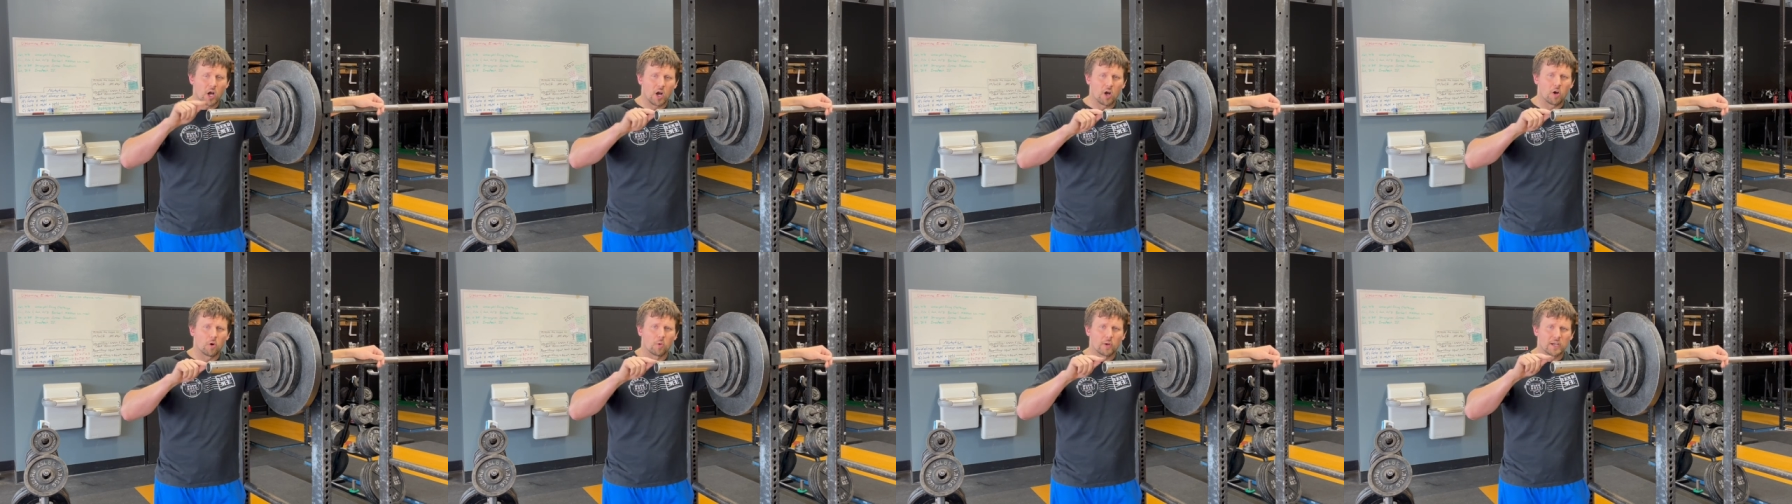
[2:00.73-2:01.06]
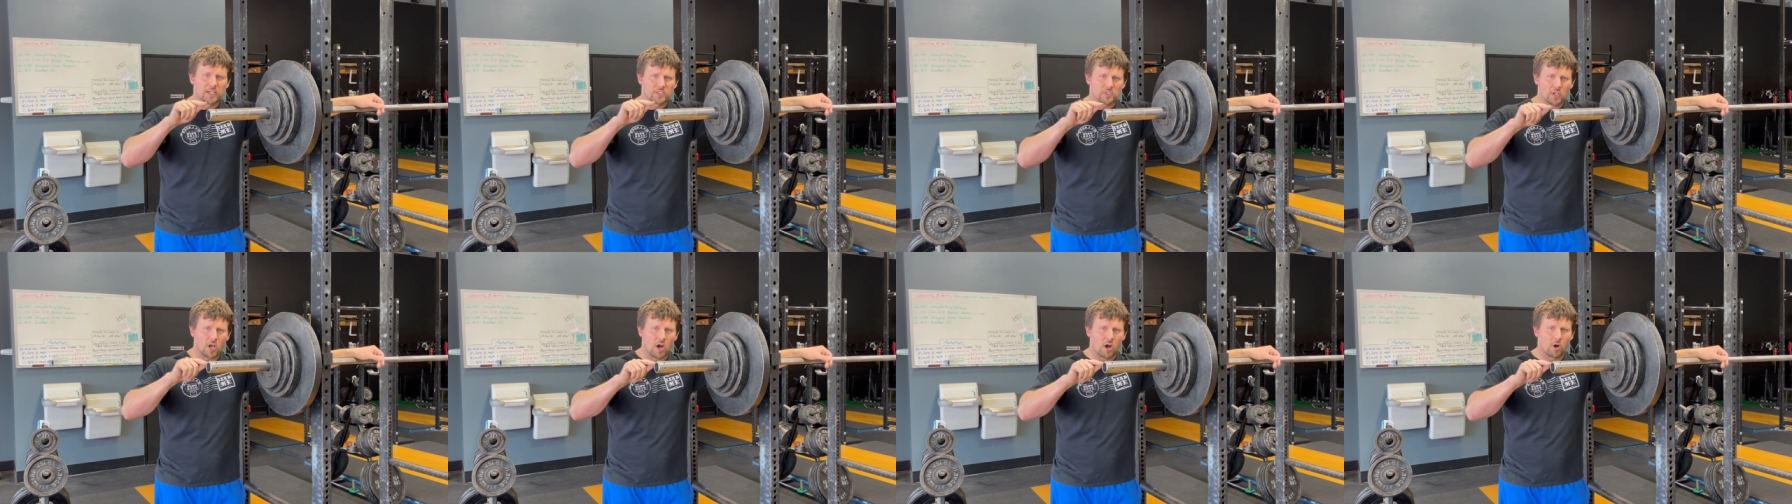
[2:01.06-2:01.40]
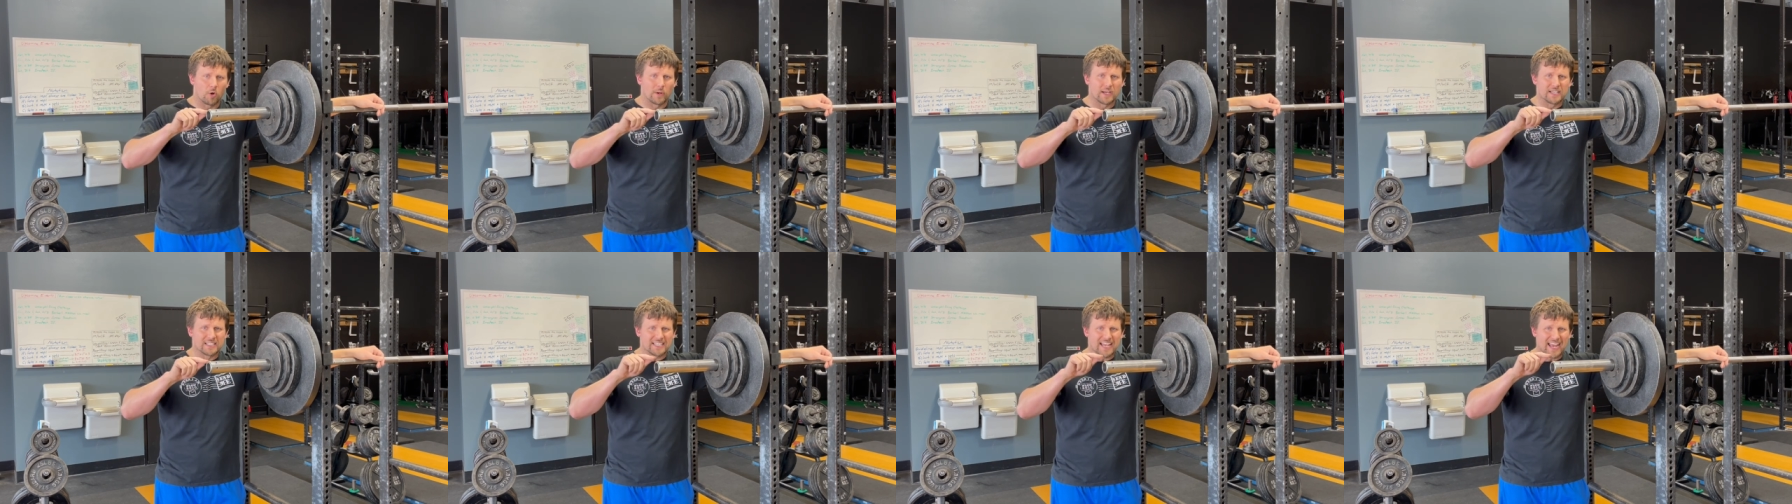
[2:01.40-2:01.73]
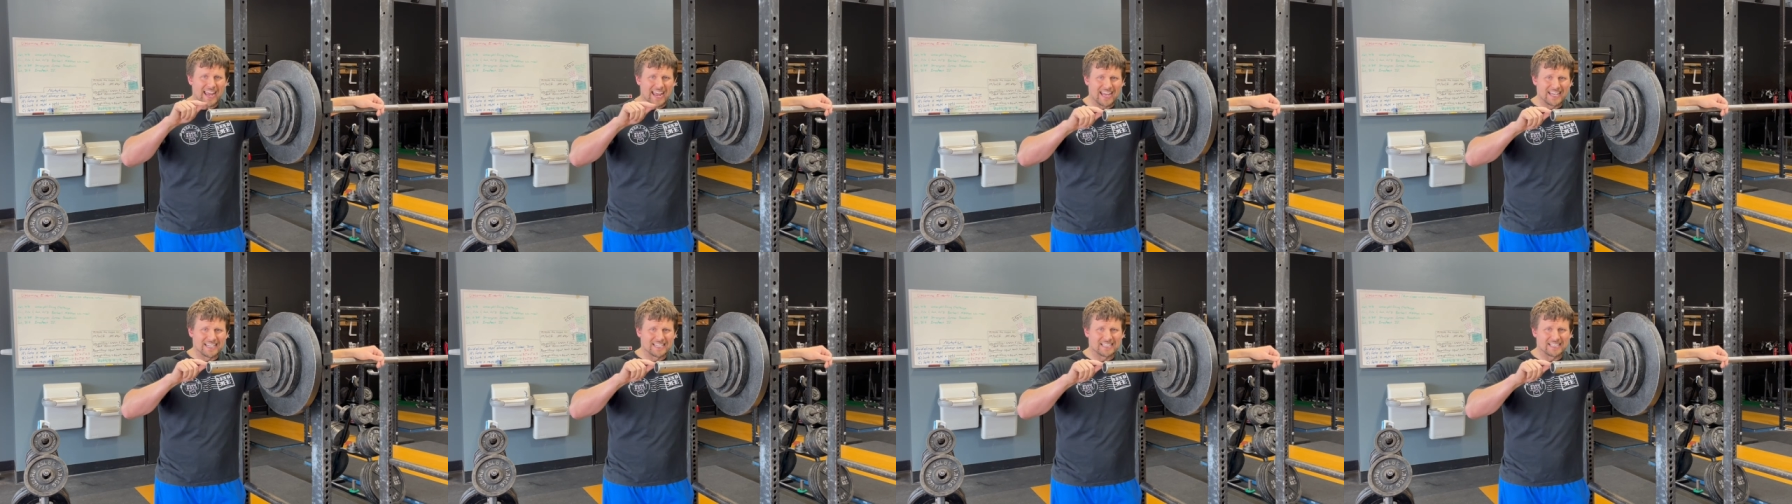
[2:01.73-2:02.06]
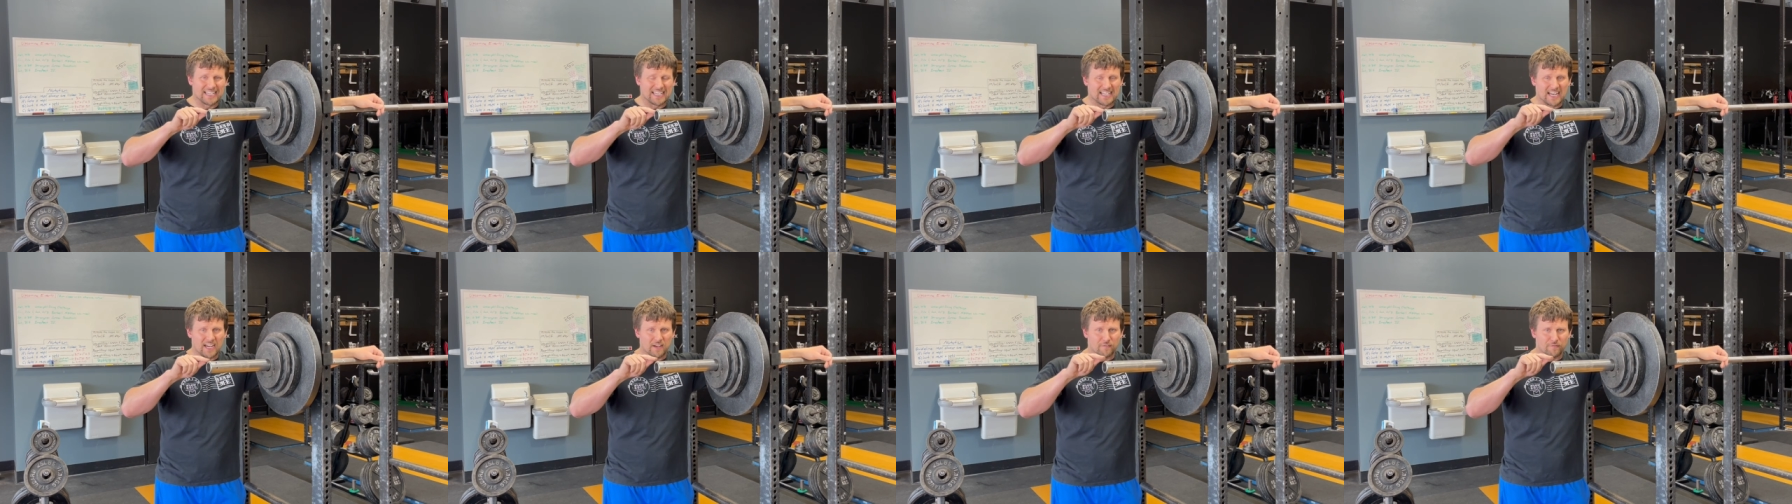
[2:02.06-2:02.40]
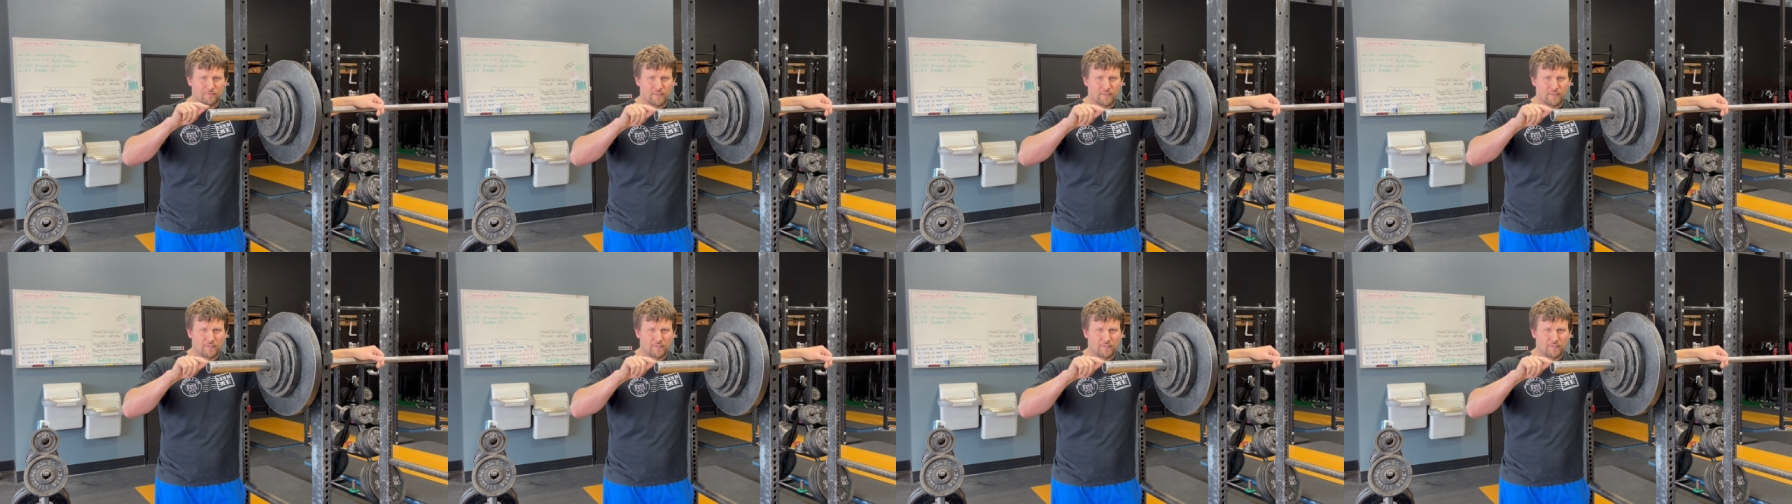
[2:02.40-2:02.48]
always, always end in a